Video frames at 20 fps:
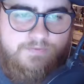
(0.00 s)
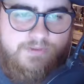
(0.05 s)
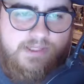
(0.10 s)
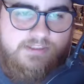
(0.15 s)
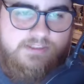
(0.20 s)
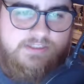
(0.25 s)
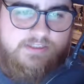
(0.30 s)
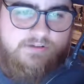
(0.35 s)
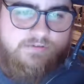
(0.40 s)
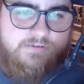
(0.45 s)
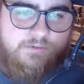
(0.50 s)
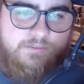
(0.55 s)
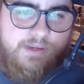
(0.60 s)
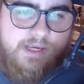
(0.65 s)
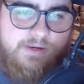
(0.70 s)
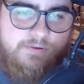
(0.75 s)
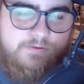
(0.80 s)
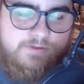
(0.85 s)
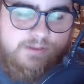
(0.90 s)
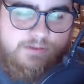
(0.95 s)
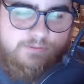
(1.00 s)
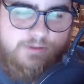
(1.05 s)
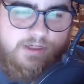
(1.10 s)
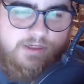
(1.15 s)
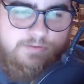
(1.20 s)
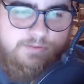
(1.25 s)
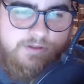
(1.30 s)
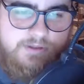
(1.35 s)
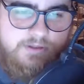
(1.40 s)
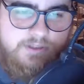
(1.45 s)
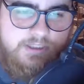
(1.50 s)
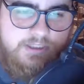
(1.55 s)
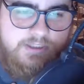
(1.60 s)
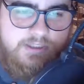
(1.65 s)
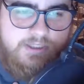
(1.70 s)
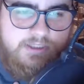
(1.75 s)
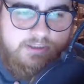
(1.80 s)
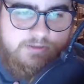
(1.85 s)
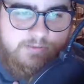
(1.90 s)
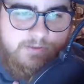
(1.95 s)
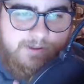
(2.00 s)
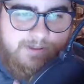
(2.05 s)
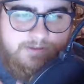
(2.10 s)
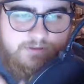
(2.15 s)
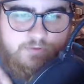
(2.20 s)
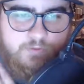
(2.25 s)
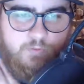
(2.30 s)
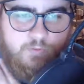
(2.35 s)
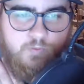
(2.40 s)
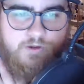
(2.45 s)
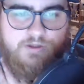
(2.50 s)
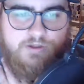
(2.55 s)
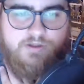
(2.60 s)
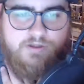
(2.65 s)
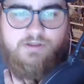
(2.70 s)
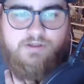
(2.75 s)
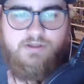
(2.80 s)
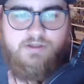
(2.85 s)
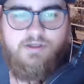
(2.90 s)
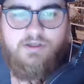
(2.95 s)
that's it for backwards compatibility on the Xbox One.